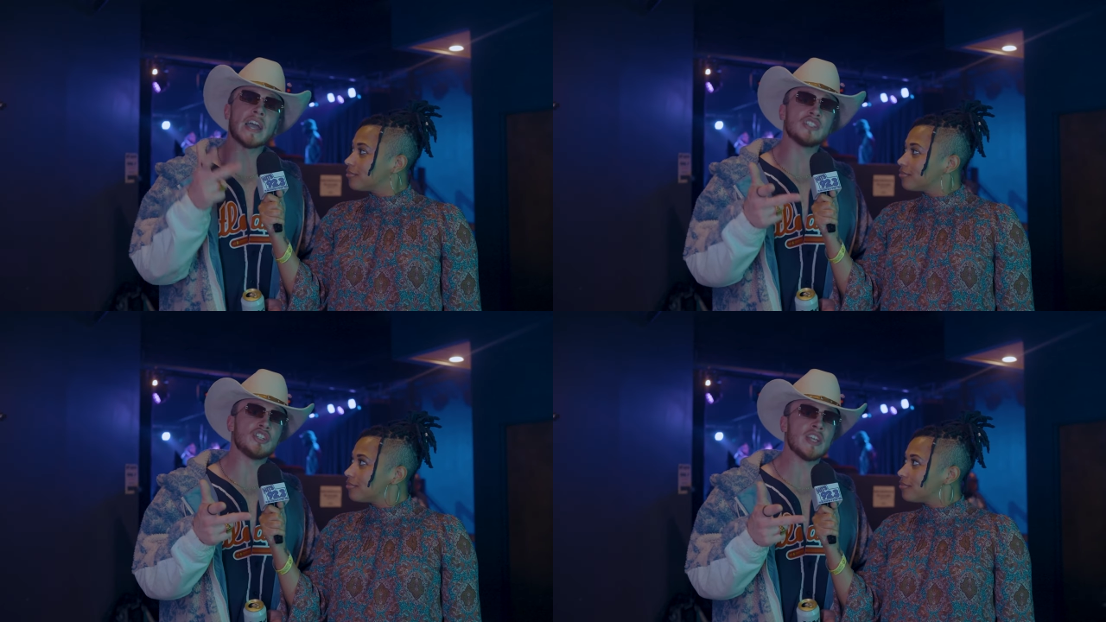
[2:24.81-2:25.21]

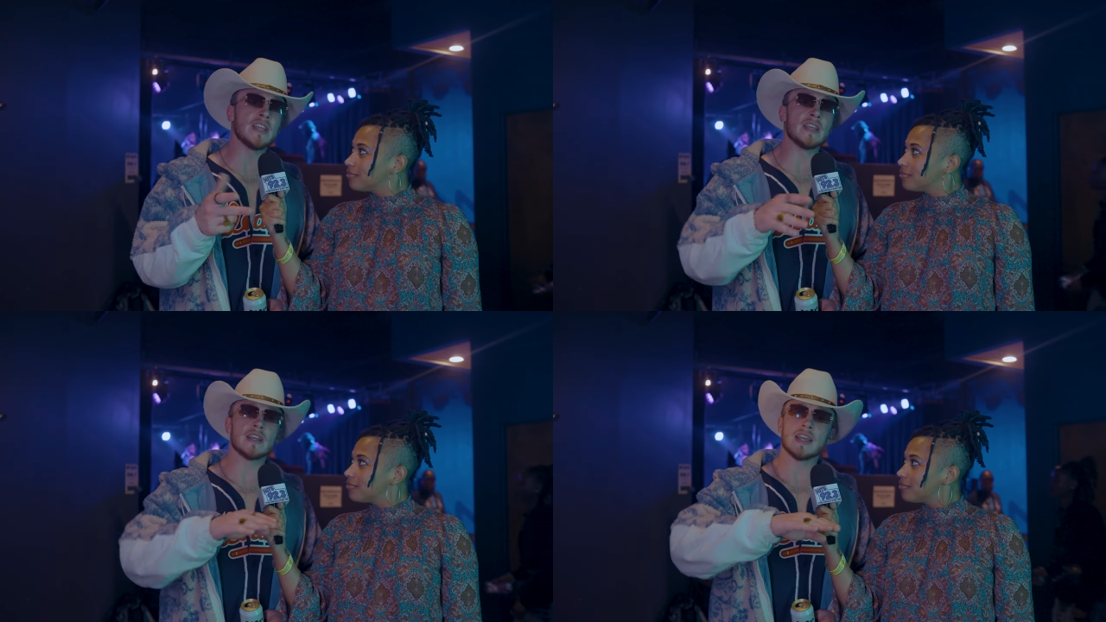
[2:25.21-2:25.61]

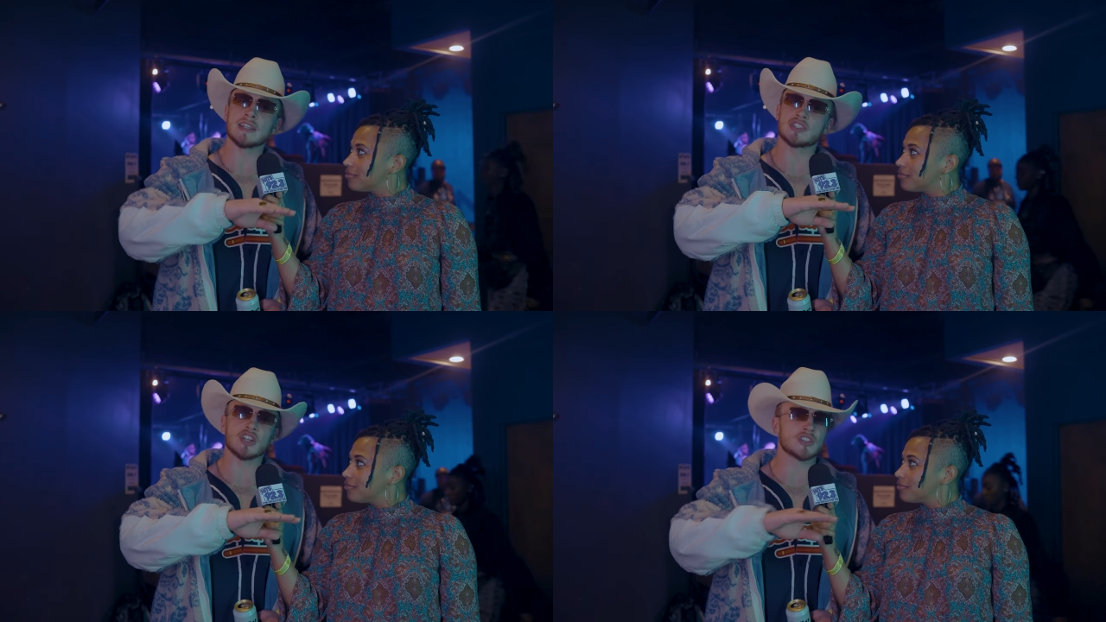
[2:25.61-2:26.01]
Speaker 1: IG,
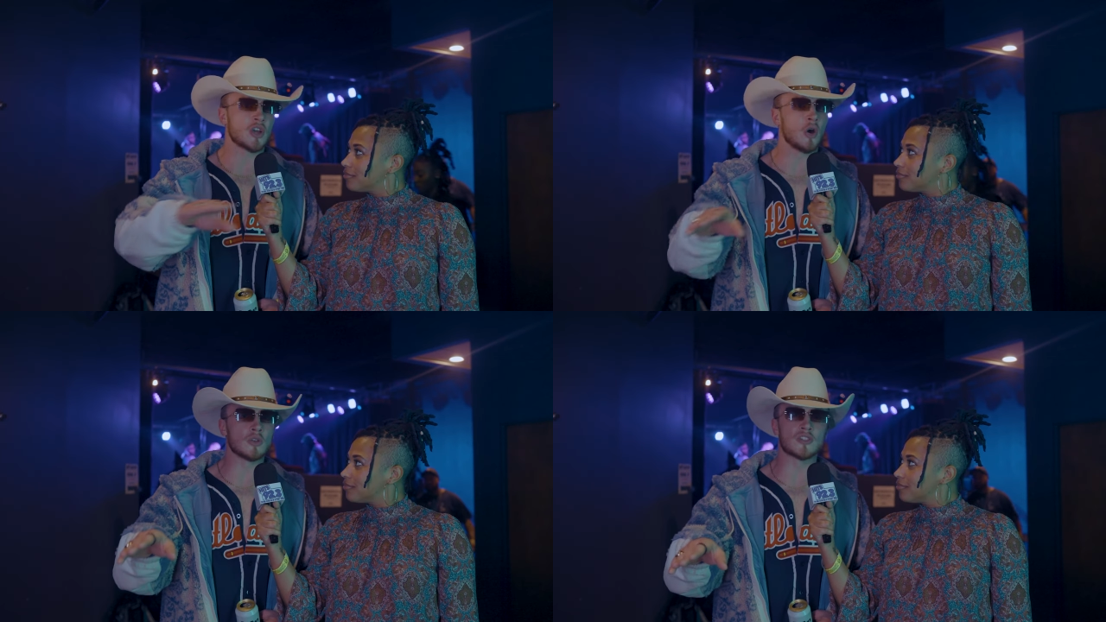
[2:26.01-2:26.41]
it's
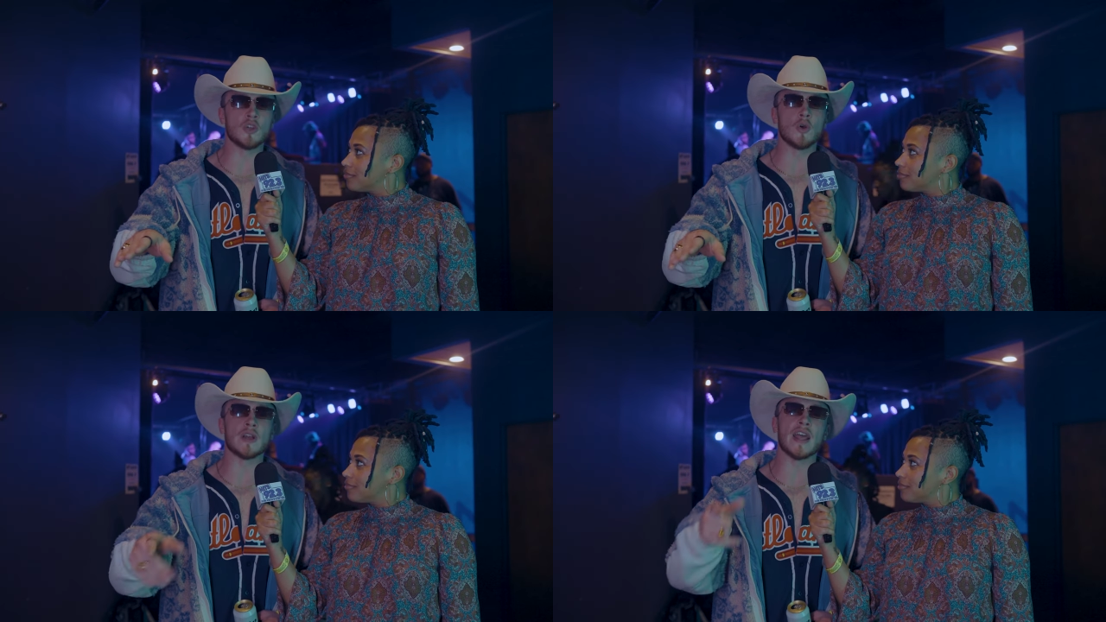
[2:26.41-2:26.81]
just Cole
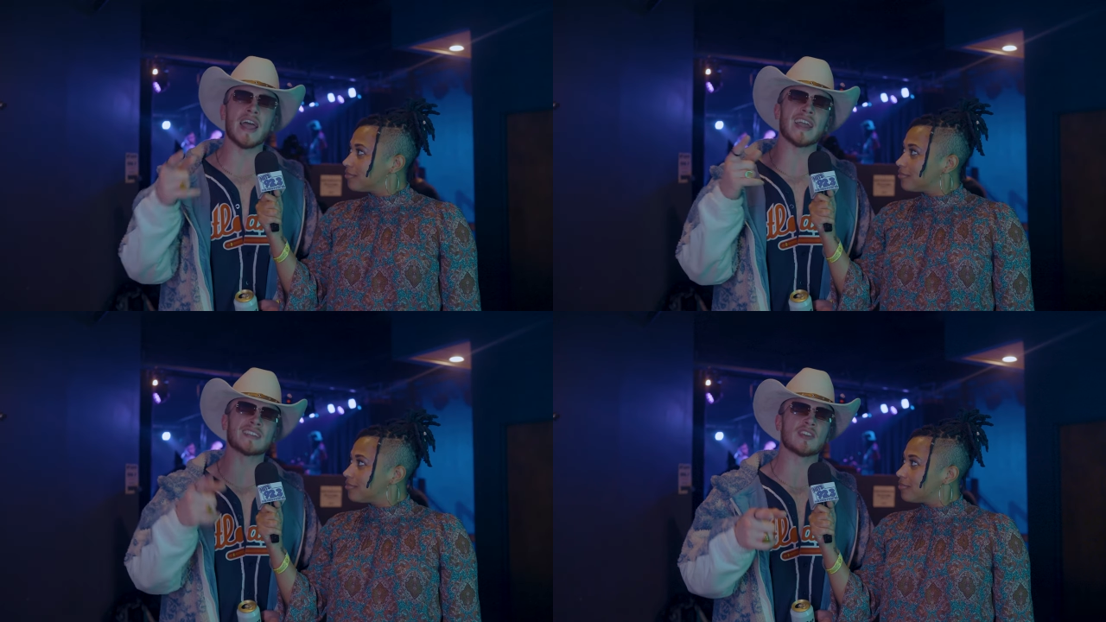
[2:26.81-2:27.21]

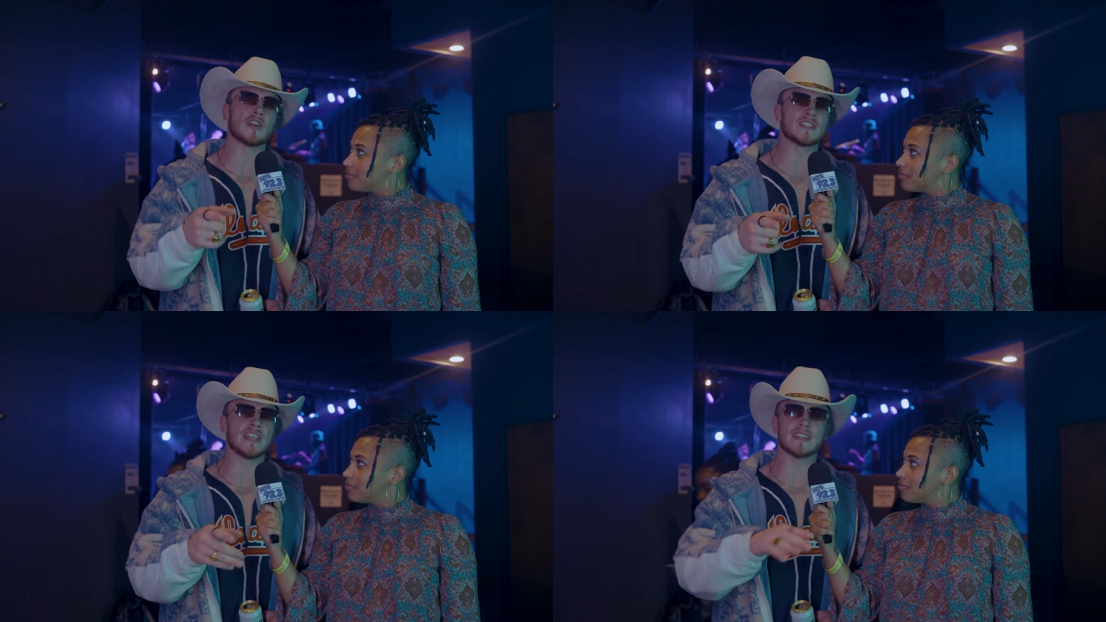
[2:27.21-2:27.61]
Stewxrt,
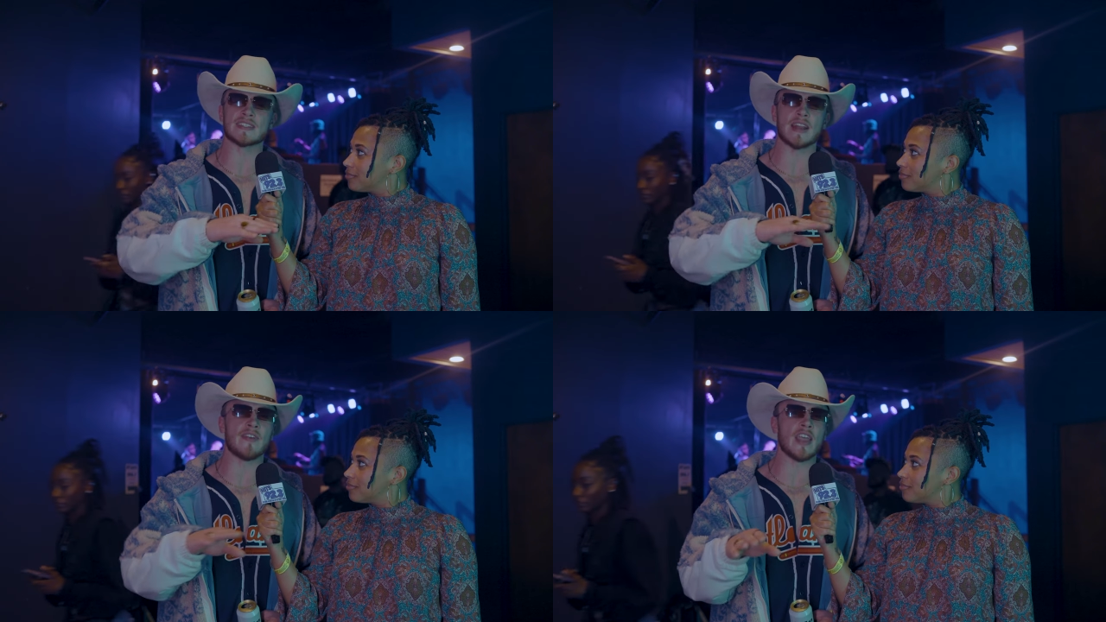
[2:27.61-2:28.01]
XRT
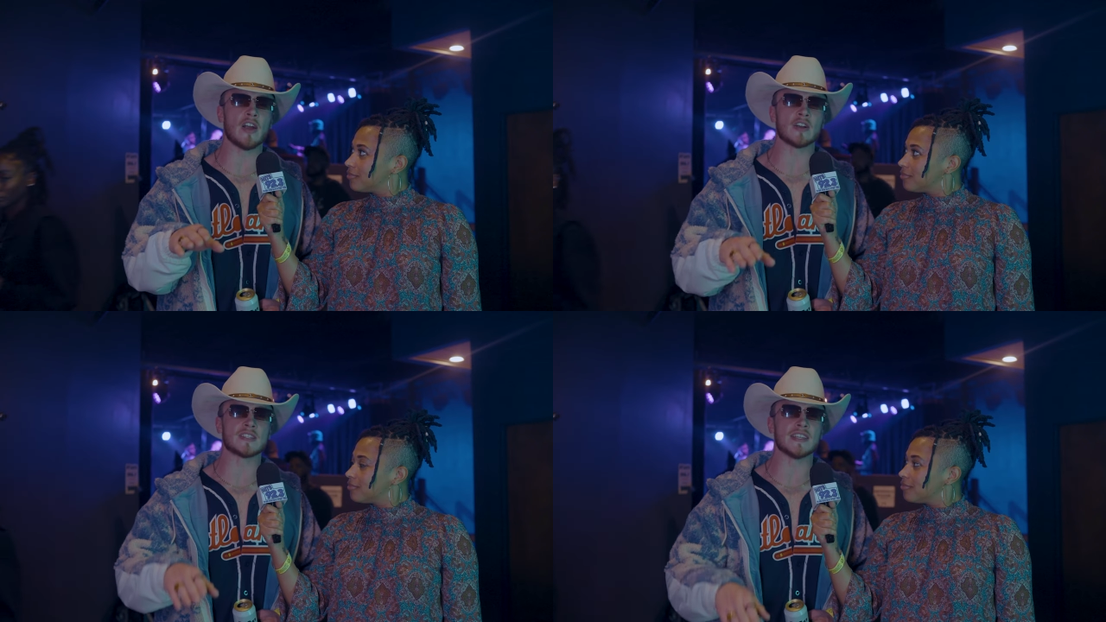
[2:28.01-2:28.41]
instead of
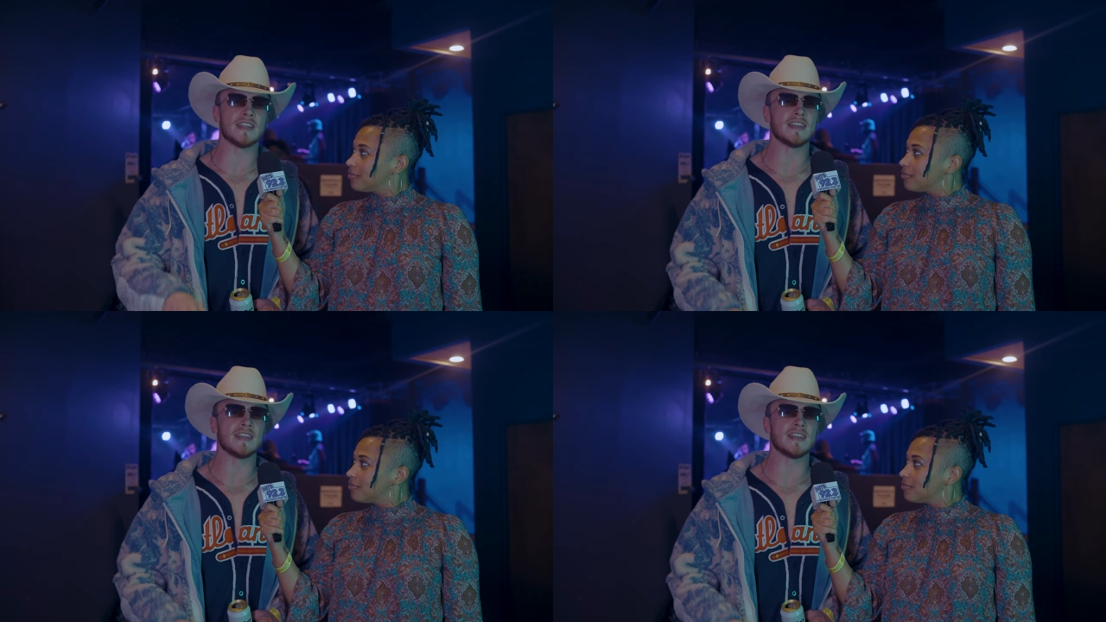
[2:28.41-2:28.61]
ART.